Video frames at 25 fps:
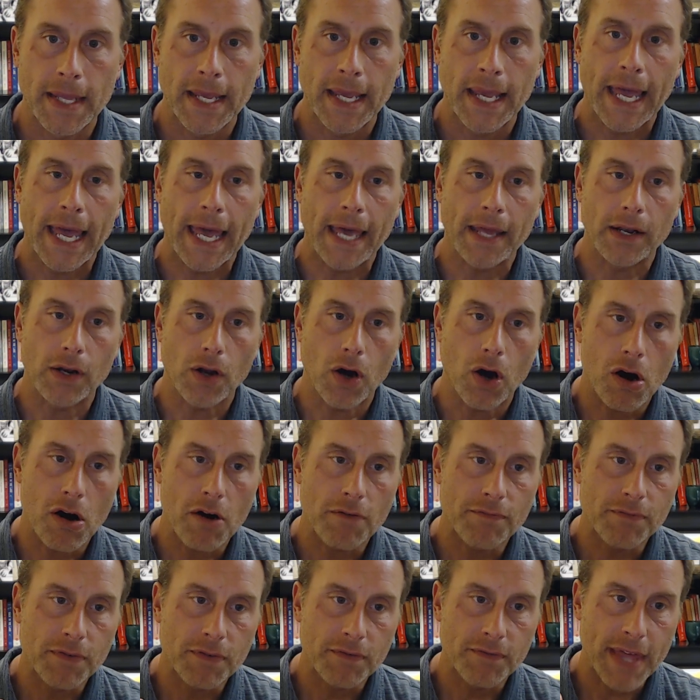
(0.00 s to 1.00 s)
And off
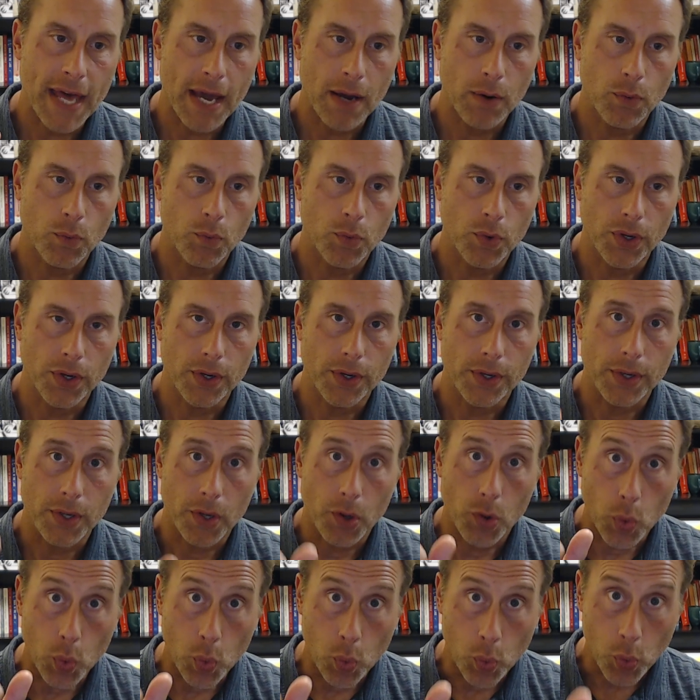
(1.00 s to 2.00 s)
of that word,
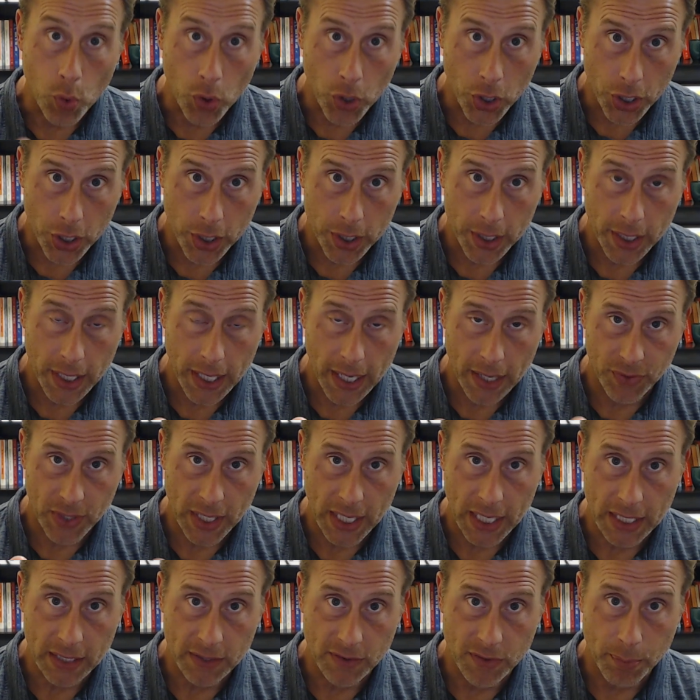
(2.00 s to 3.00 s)
work, at the
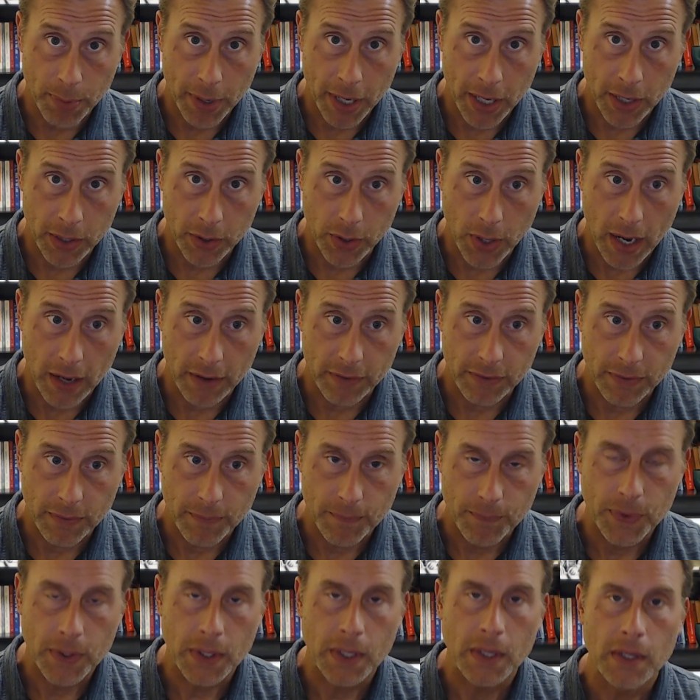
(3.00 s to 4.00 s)
end of the paragraph,
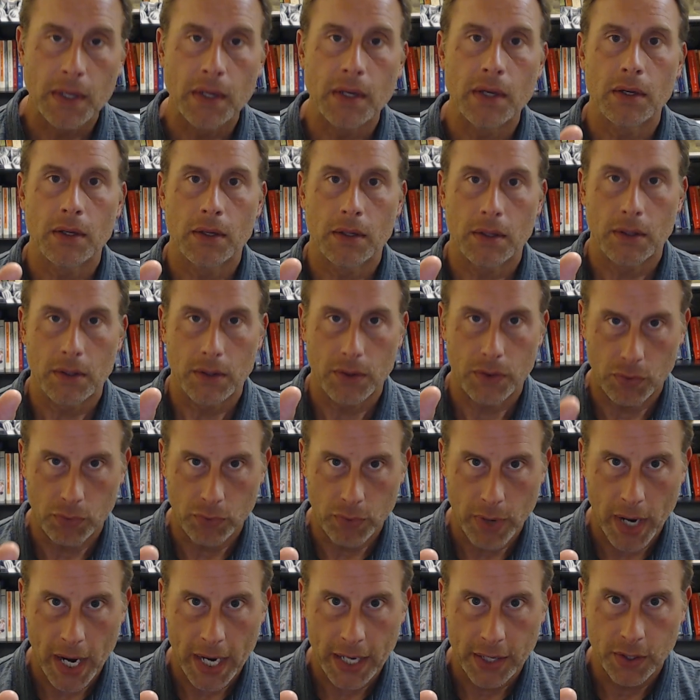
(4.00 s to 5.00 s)
the
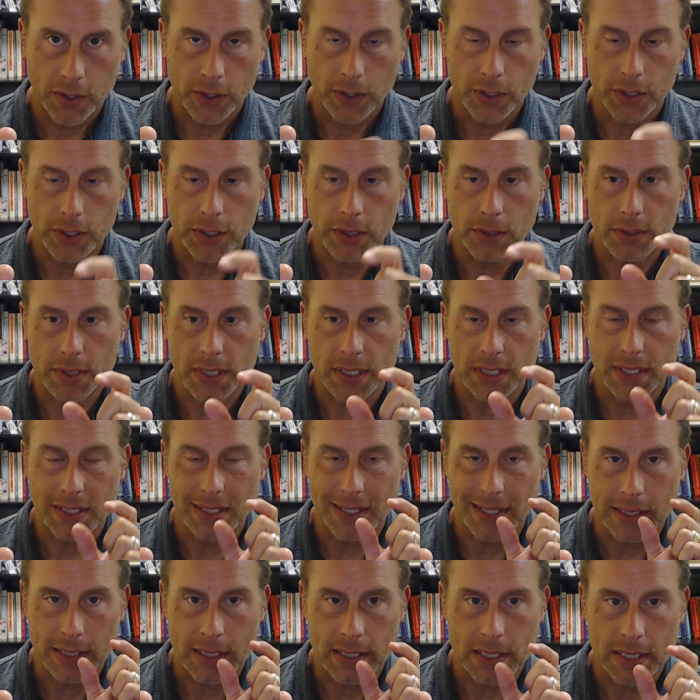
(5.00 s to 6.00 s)
writer uses the
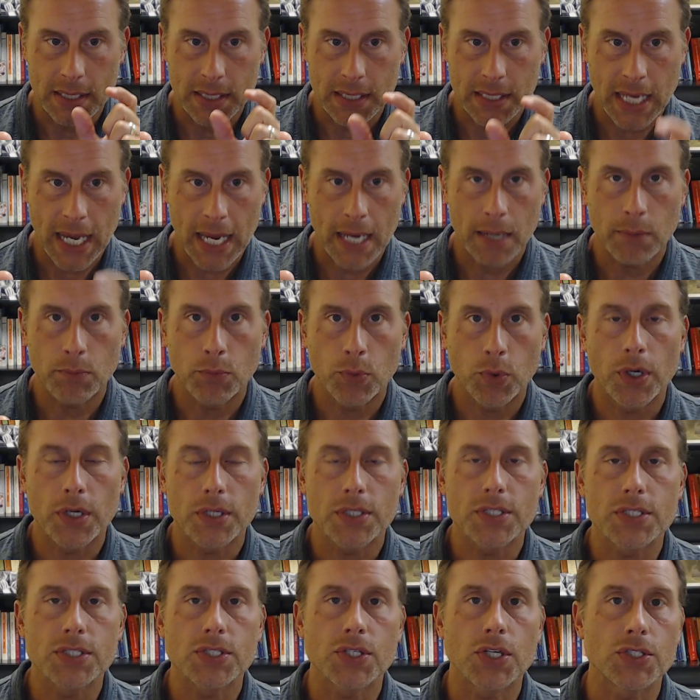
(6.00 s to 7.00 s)
same words
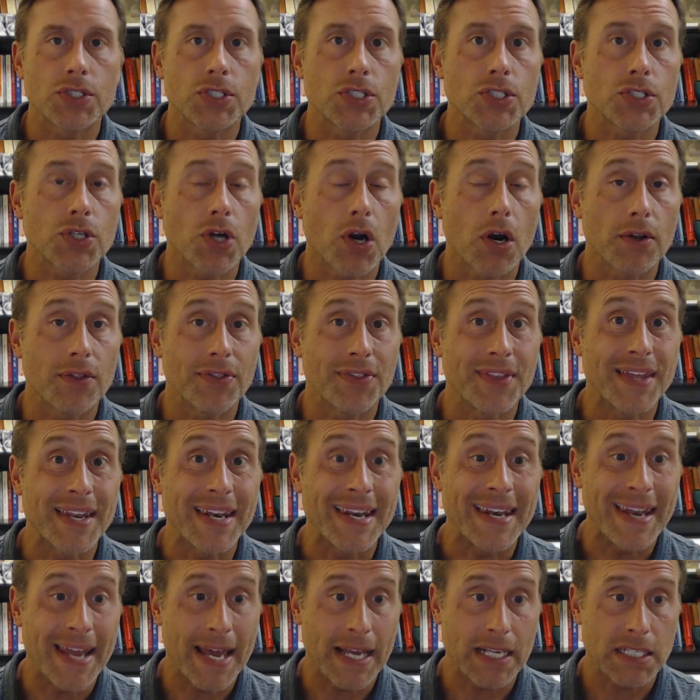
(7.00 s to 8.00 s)
to start the
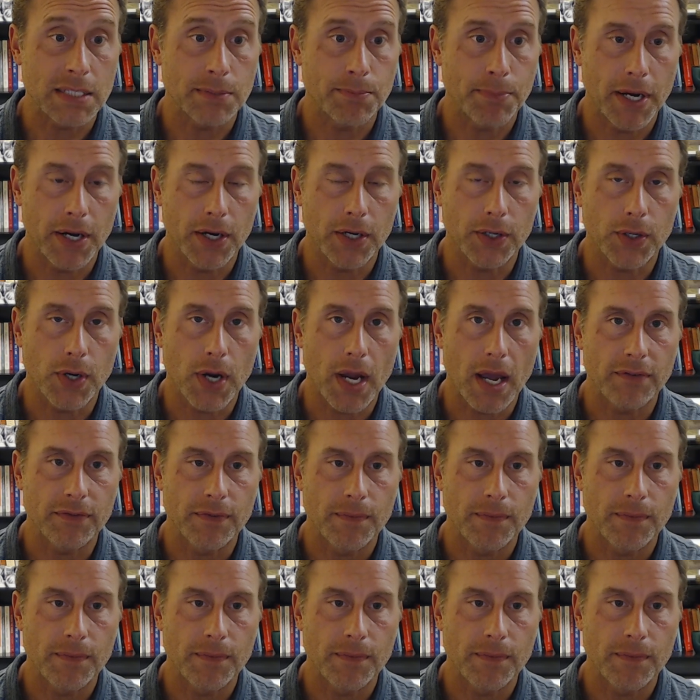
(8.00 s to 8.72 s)
next paragraph.